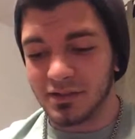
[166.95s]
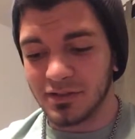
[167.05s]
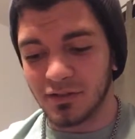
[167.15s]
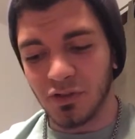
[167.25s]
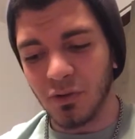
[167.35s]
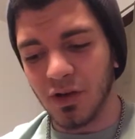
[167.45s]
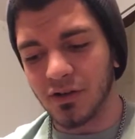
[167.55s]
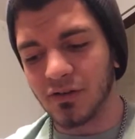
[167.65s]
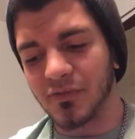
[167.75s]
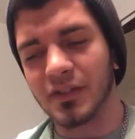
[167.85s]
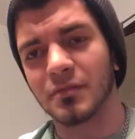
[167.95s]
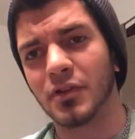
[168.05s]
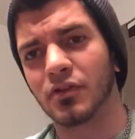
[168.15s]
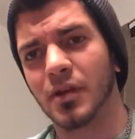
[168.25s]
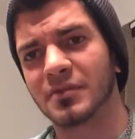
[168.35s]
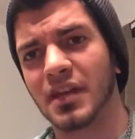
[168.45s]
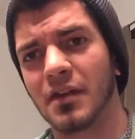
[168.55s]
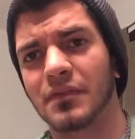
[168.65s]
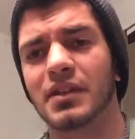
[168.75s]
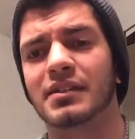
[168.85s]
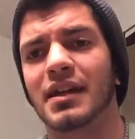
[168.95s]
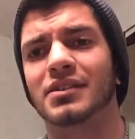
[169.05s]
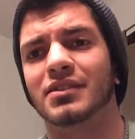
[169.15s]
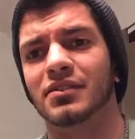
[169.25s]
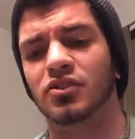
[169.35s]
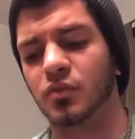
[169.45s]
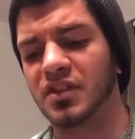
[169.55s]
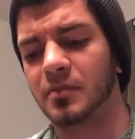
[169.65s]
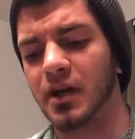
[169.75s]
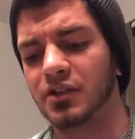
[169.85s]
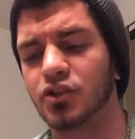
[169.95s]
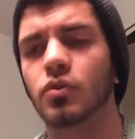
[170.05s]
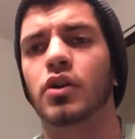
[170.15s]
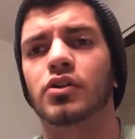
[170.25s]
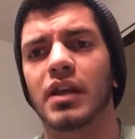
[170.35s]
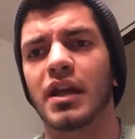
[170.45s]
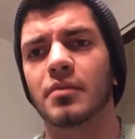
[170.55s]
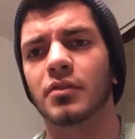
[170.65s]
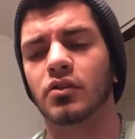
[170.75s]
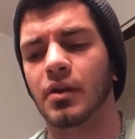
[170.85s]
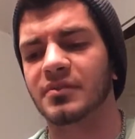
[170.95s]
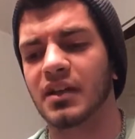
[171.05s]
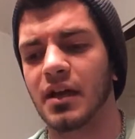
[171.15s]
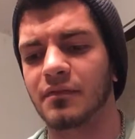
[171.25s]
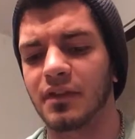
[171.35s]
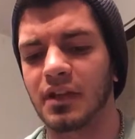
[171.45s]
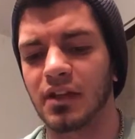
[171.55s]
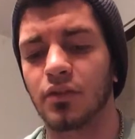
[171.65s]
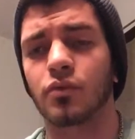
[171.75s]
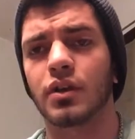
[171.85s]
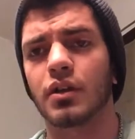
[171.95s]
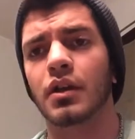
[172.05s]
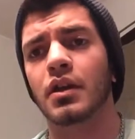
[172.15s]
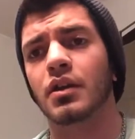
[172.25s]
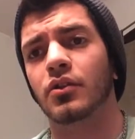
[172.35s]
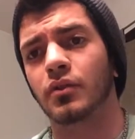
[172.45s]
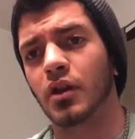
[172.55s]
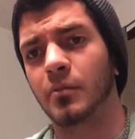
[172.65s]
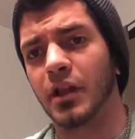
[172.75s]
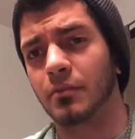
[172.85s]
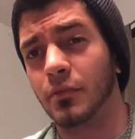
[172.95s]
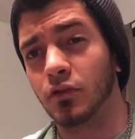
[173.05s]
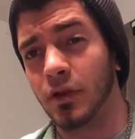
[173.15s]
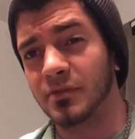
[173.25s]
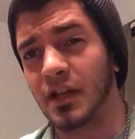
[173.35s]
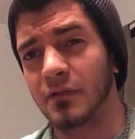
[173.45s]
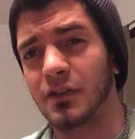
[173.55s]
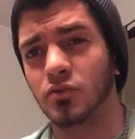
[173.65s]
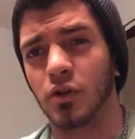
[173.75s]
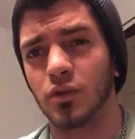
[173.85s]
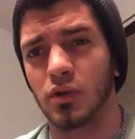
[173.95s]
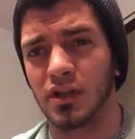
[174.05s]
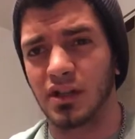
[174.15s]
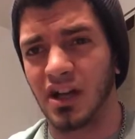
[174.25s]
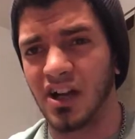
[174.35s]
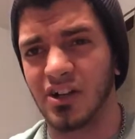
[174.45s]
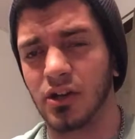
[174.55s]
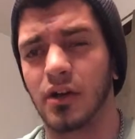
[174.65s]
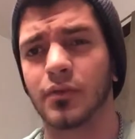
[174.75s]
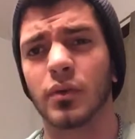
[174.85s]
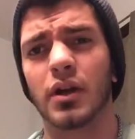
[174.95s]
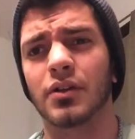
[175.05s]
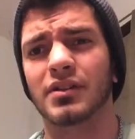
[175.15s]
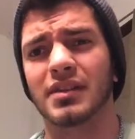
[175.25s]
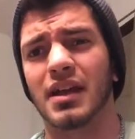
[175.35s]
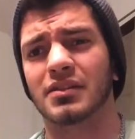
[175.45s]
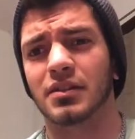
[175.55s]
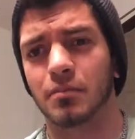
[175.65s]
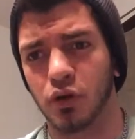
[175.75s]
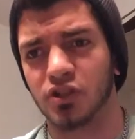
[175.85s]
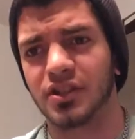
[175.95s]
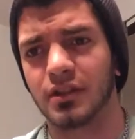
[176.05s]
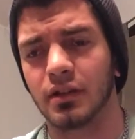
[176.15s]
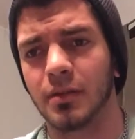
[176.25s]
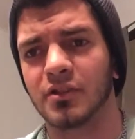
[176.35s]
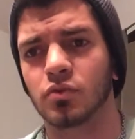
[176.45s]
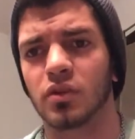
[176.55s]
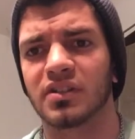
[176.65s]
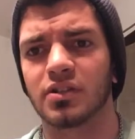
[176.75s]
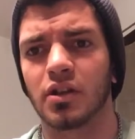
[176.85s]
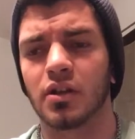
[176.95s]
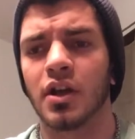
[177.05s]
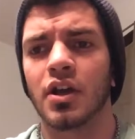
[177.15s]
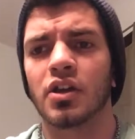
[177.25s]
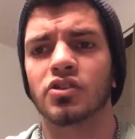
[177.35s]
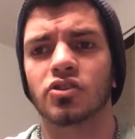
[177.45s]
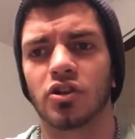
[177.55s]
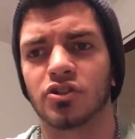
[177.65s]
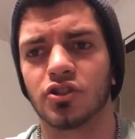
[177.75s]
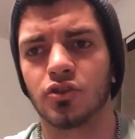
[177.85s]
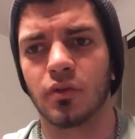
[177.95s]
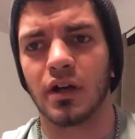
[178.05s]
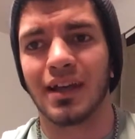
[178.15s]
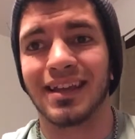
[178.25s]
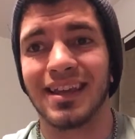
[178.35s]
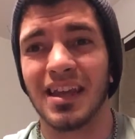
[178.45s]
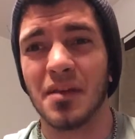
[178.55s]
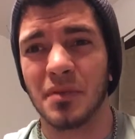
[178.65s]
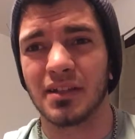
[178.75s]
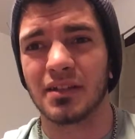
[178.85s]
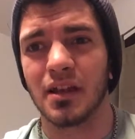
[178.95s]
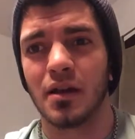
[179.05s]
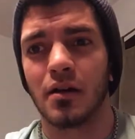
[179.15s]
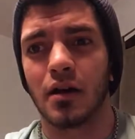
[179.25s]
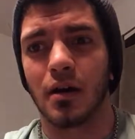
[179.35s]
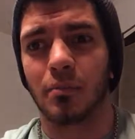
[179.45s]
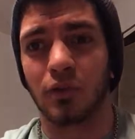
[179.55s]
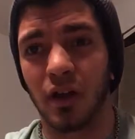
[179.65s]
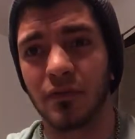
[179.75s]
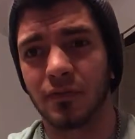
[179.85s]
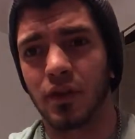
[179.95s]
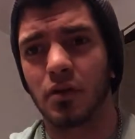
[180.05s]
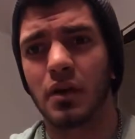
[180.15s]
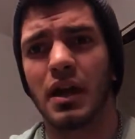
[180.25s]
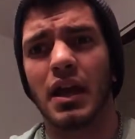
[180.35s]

So 250 milligrams caffeine is actually the sweet spot. 280 milligrams caffeine and 300 milligrams caffeine is where you want to cut it off. 300 is actually pushing the limits where it starts to inhibit blood flow.